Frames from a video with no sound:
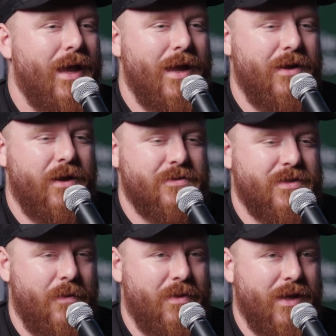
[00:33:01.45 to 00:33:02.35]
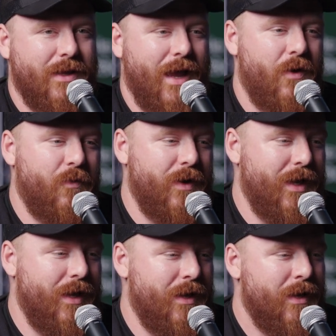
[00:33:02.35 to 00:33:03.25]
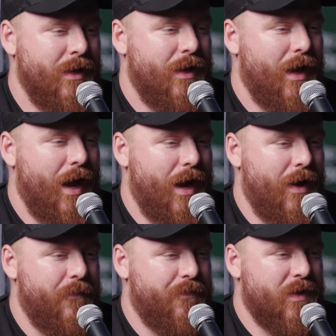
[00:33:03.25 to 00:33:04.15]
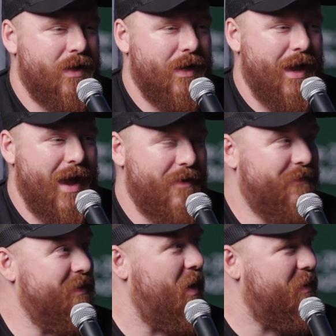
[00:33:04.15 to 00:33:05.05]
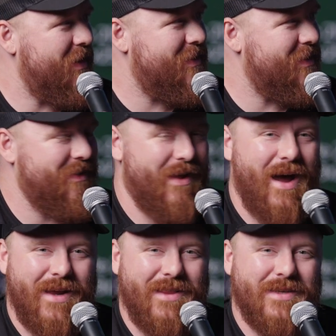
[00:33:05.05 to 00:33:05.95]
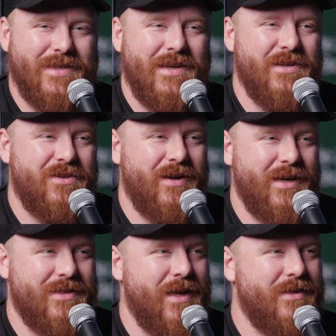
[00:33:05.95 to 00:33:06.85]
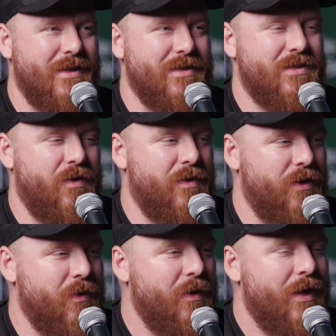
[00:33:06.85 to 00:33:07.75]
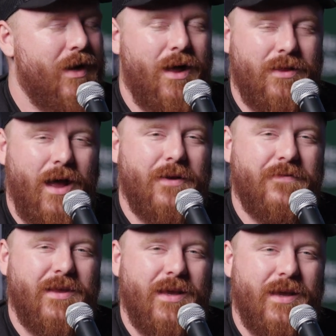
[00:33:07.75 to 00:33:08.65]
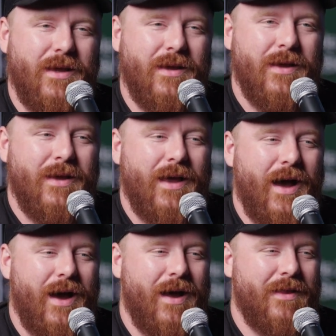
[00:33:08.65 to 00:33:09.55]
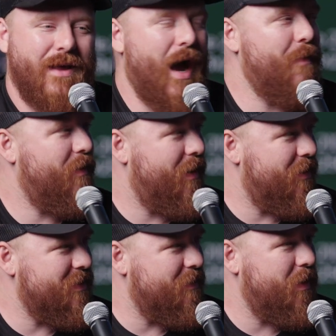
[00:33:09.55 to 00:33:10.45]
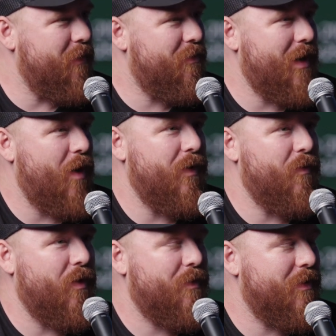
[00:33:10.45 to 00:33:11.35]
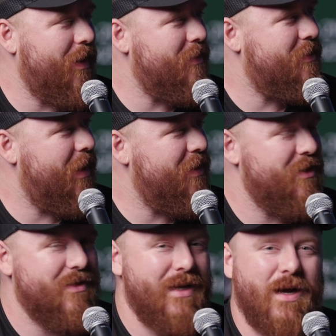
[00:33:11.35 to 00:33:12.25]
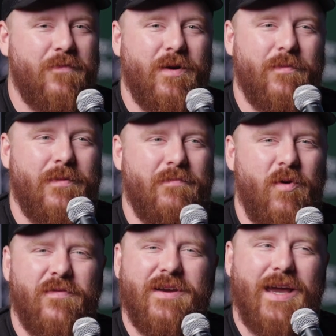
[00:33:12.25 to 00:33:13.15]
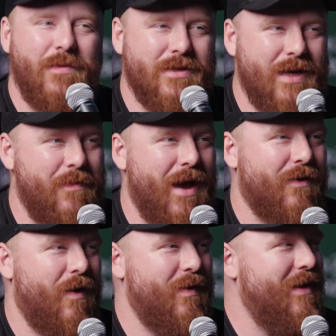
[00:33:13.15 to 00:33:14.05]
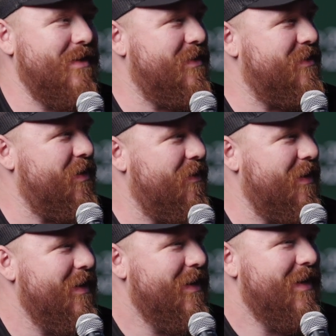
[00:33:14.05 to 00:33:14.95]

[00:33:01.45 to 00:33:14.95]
And, something that we have noticed a lot in this industry is, since it is so new, a lot of the operators and people that we work with on stages, they come from more of a game design background, not necessarily,